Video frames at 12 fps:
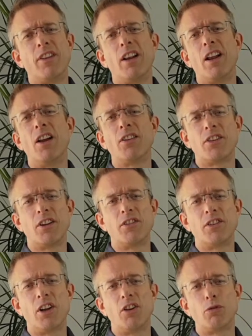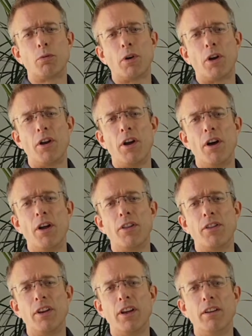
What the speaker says: the last untouched one on Earth,